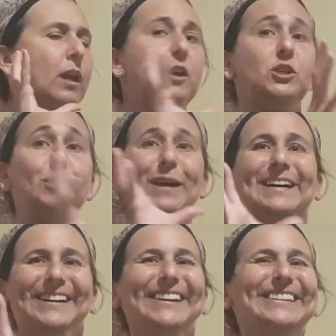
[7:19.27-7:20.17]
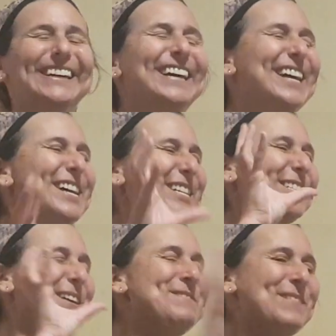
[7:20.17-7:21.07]
She
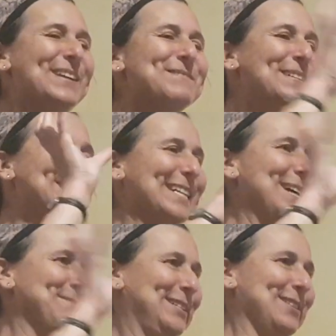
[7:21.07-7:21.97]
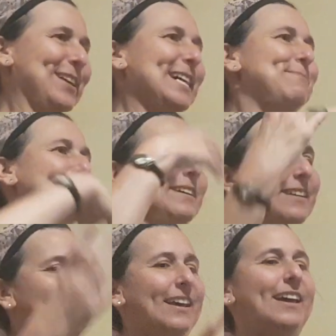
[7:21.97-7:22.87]
really wanted to come tonight,
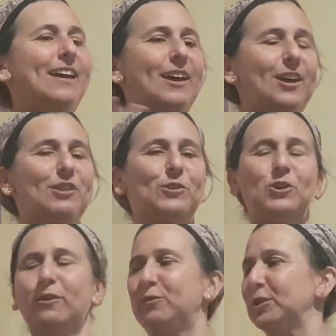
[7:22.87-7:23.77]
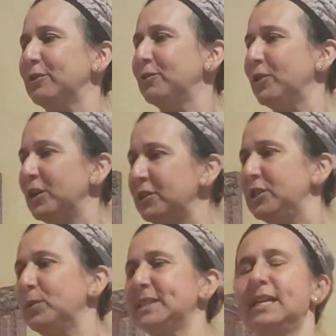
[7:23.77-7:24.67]
but through no fault of her own,
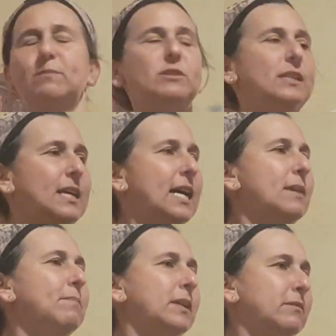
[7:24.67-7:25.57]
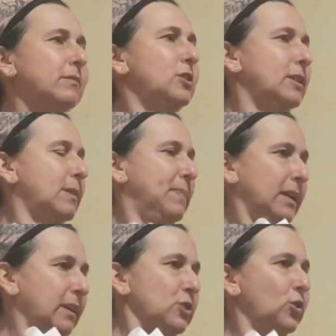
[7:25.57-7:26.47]
she wasn't able to come, but she's a
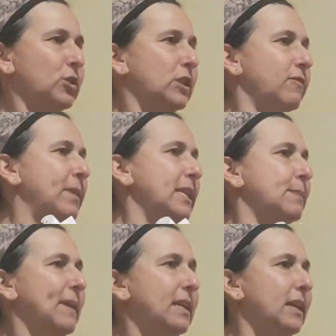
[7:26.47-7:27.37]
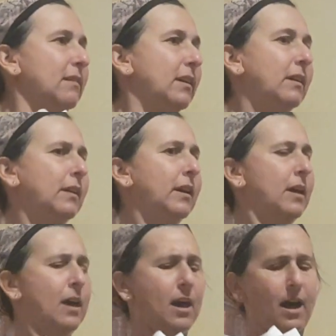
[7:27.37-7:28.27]
big endorser of my speaking.
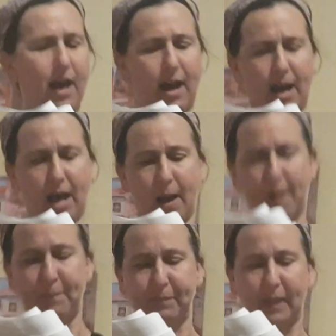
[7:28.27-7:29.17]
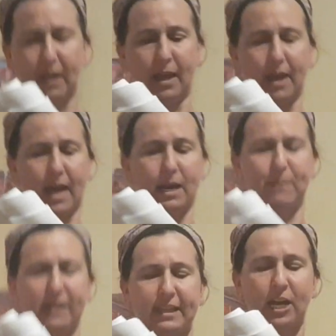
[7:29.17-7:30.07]
And a
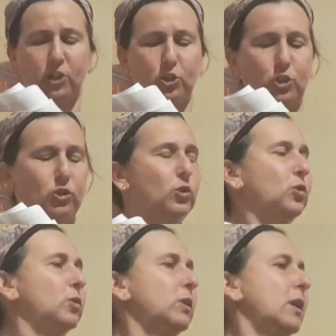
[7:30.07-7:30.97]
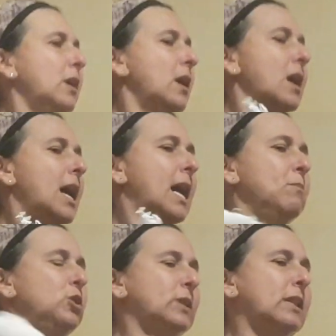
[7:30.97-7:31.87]
big thank you to,
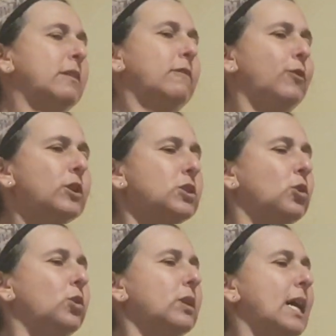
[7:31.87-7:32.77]
she was at the first talk,